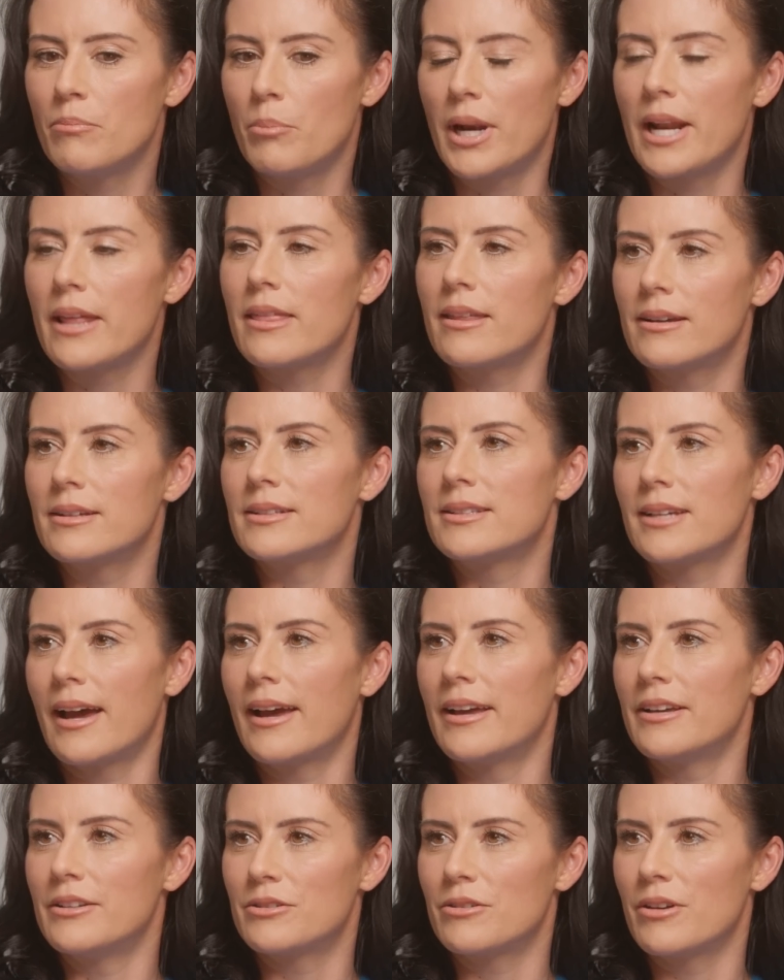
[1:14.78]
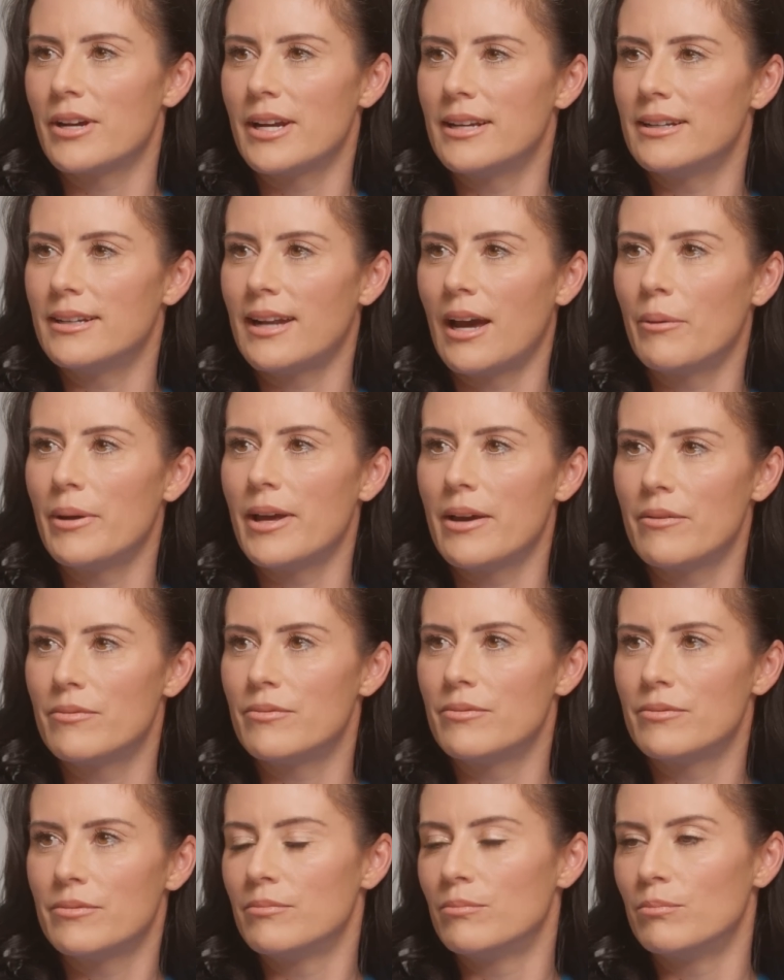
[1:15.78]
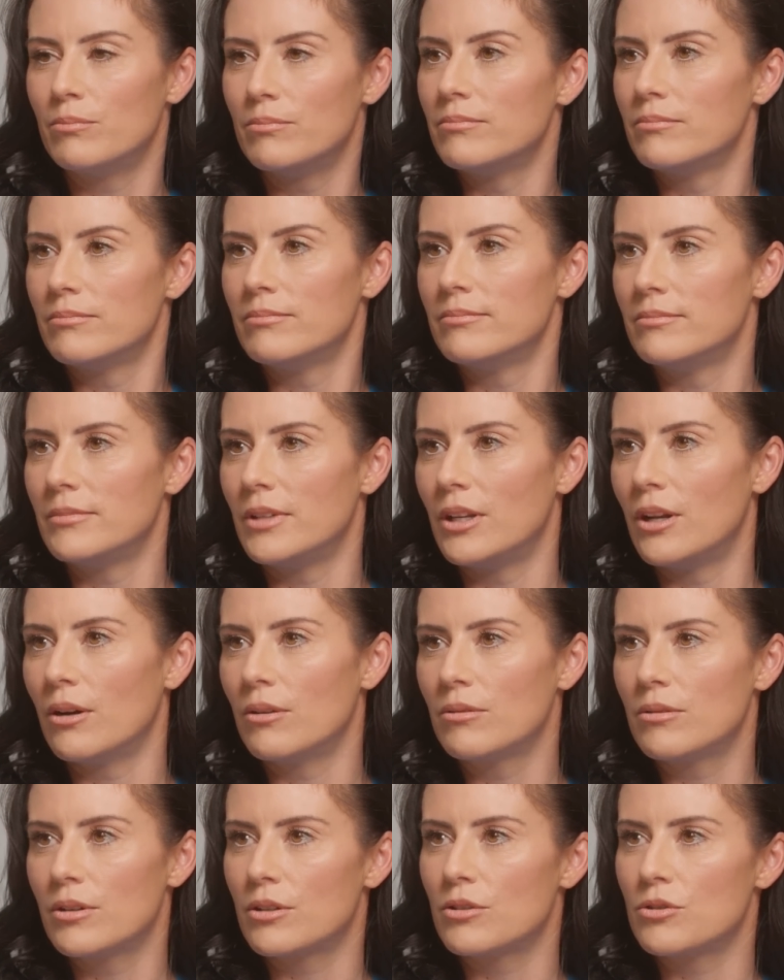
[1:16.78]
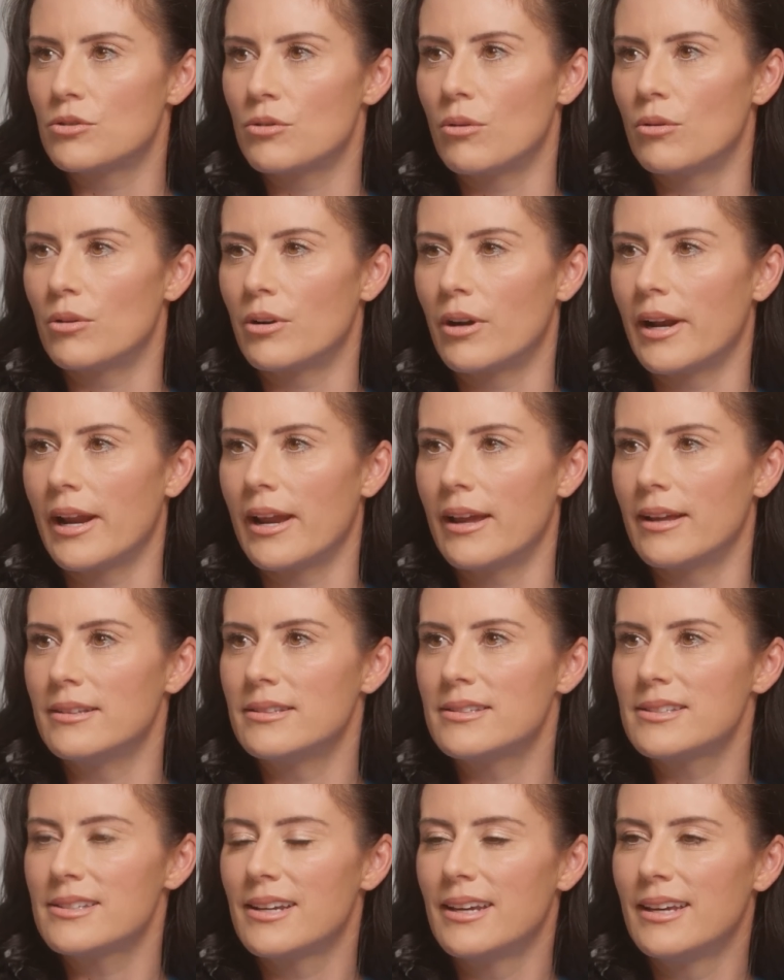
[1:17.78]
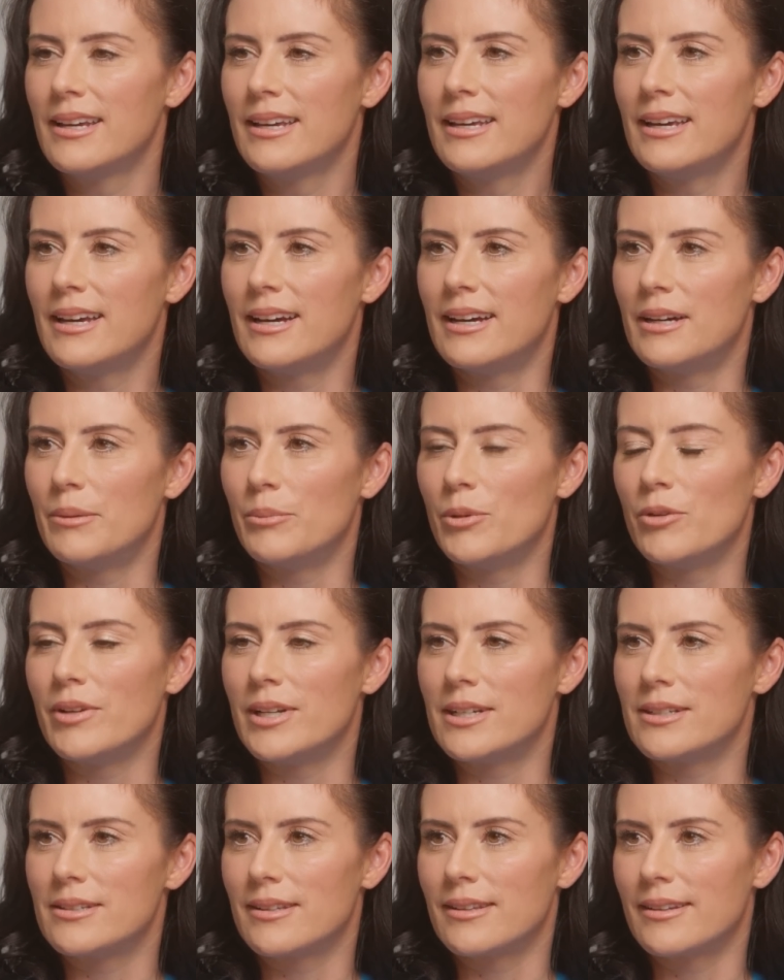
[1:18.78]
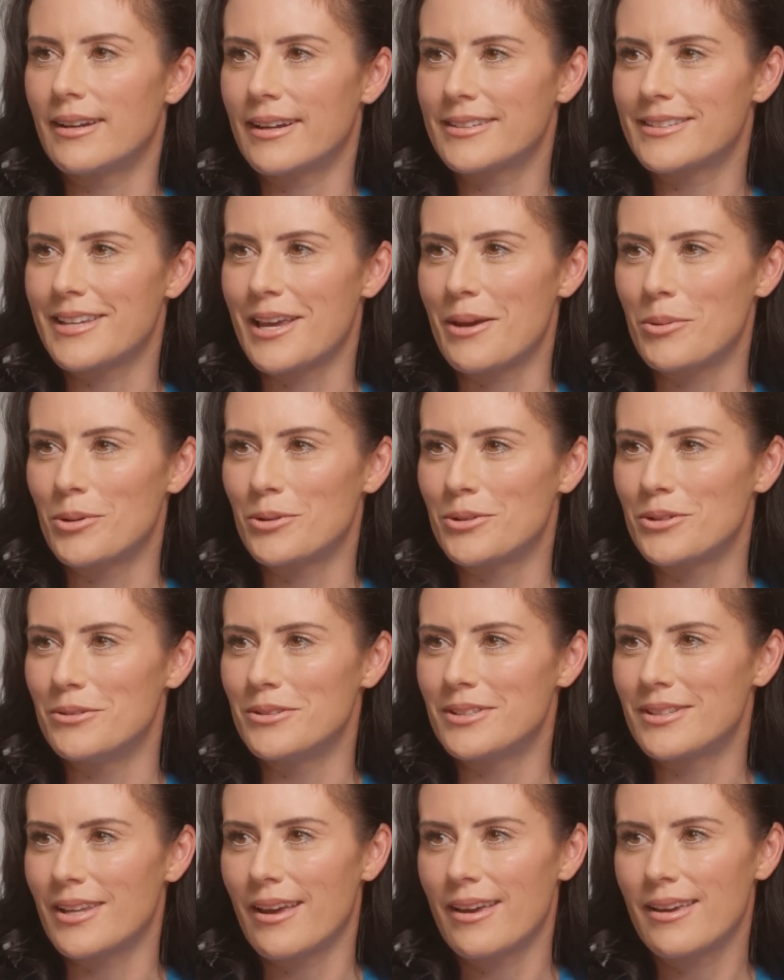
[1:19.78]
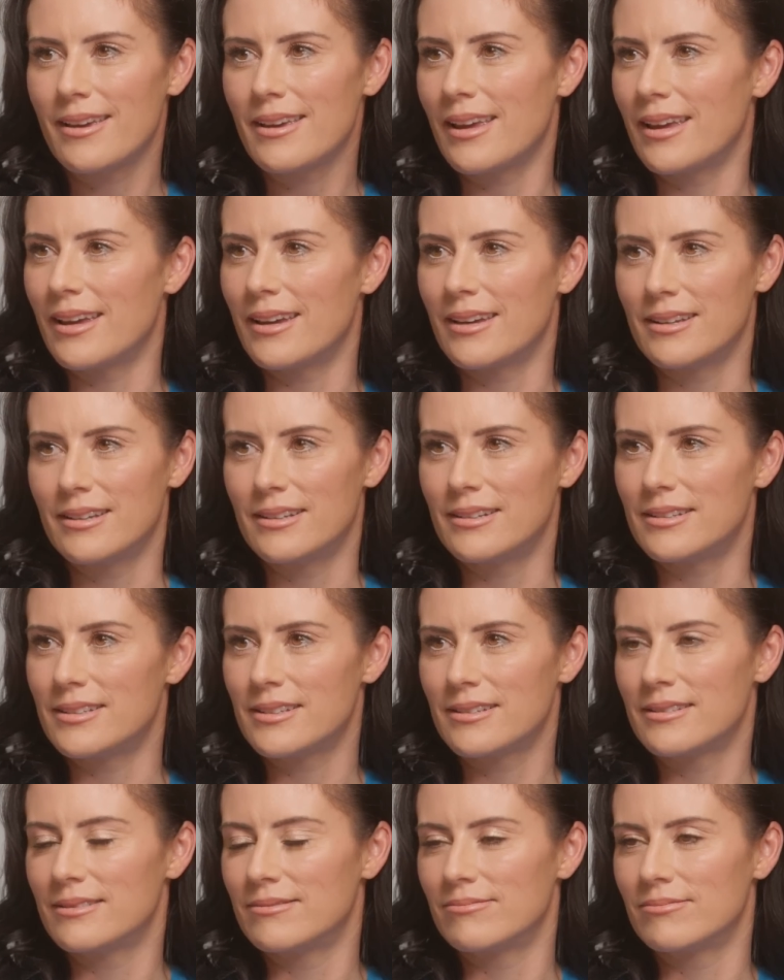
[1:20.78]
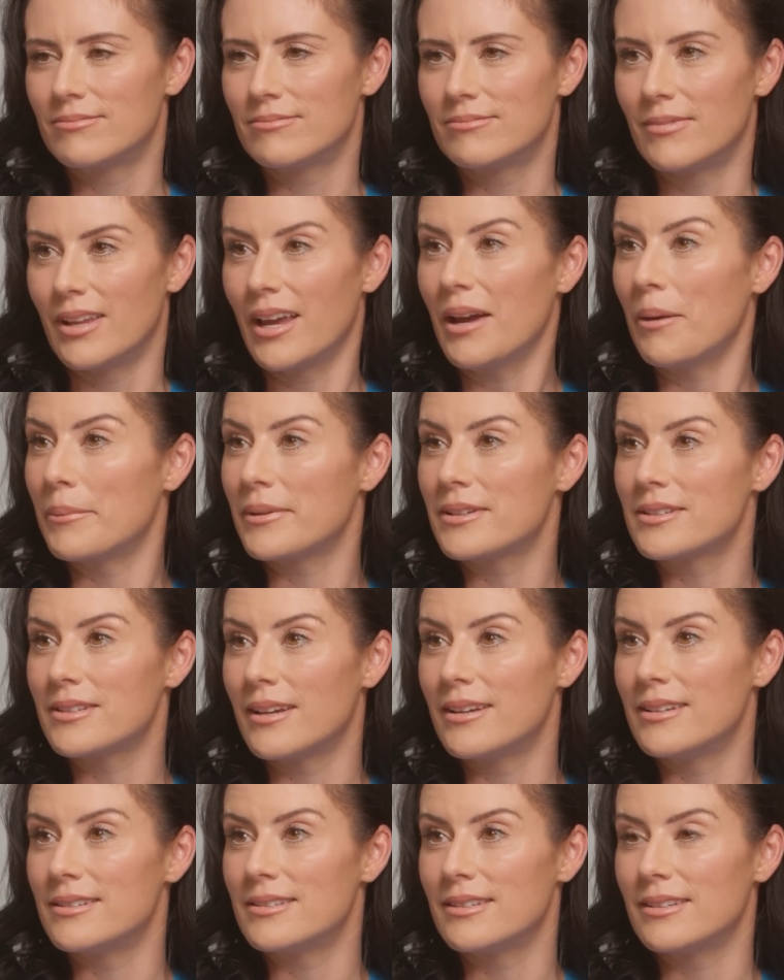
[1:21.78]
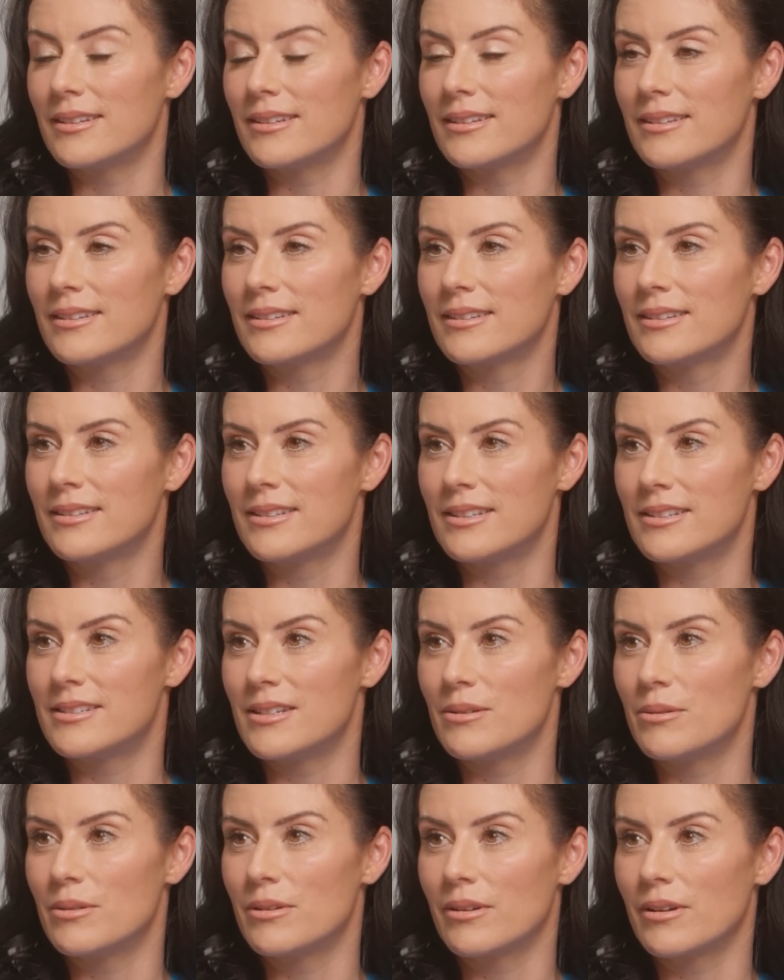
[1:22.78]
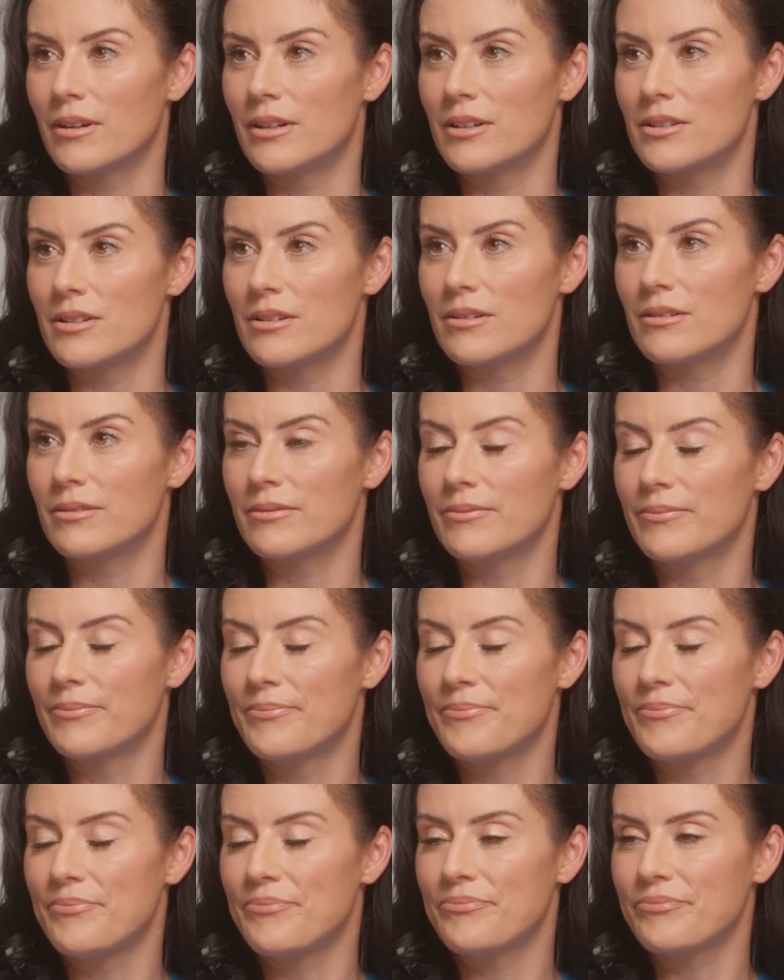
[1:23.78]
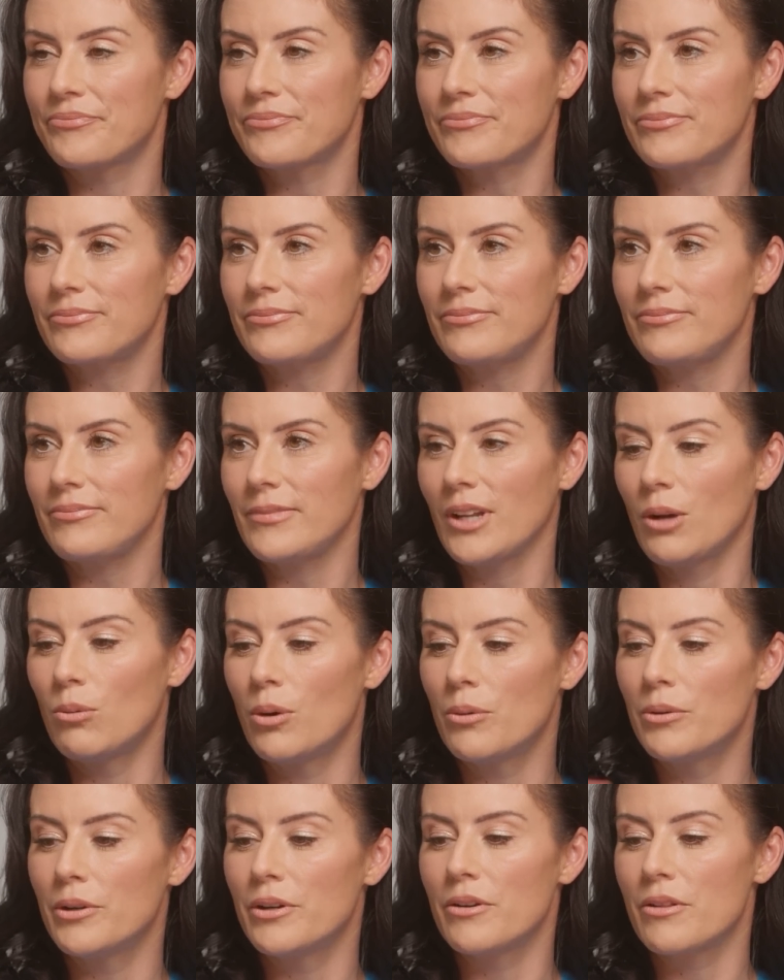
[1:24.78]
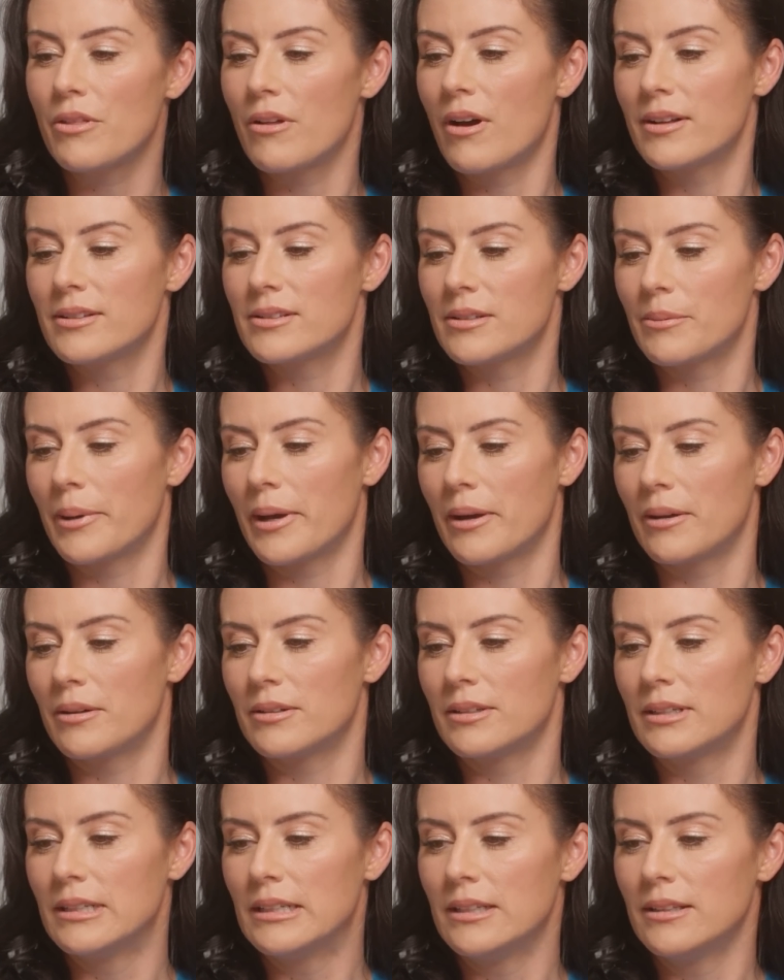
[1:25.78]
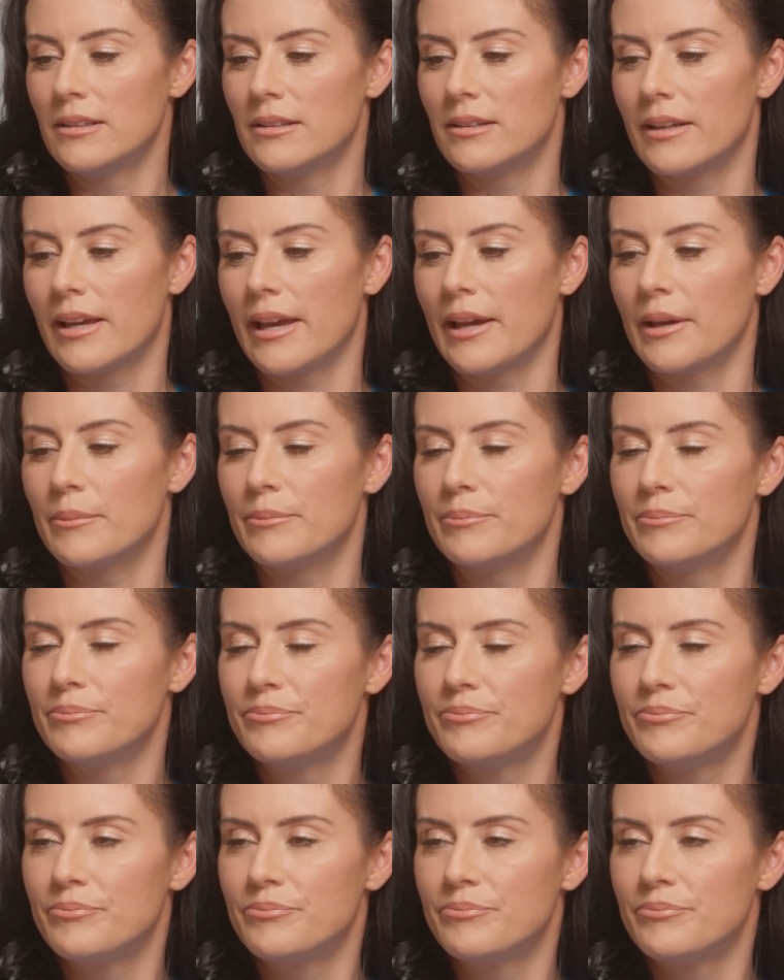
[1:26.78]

but I think a tie is great. Now we have, you know, the control in our hands uh, moving into the next game on Tuesday. And yeah, I'm excited to, to see what they're going to do. What were your thoughts about the game?